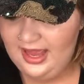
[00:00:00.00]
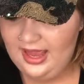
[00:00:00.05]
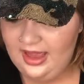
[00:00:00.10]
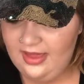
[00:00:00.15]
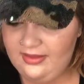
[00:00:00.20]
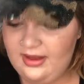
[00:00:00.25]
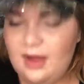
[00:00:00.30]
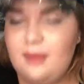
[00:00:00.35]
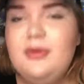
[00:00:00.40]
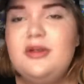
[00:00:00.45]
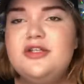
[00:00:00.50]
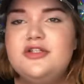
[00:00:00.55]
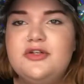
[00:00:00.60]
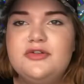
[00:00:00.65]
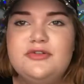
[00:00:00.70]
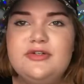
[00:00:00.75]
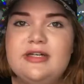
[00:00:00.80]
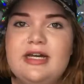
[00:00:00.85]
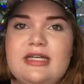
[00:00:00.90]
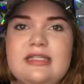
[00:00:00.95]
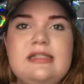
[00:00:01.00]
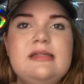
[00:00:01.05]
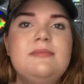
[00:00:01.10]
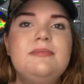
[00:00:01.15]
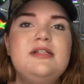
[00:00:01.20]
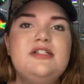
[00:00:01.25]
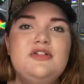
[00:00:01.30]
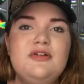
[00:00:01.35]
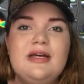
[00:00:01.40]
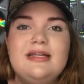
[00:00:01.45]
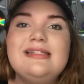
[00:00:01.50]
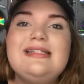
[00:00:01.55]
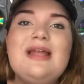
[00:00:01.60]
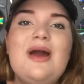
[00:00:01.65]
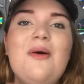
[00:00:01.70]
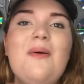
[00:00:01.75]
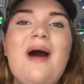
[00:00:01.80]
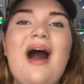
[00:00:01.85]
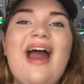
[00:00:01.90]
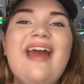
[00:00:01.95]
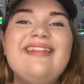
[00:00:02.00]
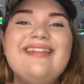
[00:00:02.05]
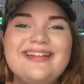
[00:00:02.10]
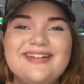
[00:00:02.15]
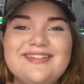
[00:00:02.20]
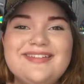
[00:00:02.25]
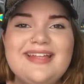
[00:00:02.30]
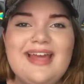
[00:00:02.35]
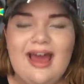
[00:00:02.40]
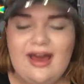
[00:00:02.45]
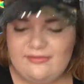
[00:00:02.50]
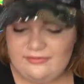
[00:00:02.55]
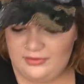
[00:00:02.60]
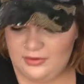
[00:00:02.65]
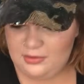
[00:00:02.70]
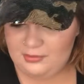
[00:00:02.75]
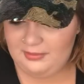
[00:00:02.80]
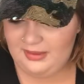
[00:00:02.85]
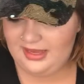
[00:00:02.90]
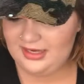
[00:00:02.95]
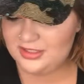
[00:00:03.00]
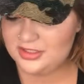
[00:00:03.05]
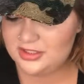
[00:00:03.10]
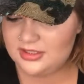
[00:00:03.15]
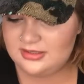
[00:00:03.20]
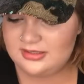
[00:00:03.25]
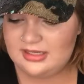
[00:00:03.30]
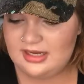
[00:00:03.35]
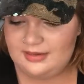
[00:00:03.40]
And I would have showed you guys, but you guys know I literally have no patience.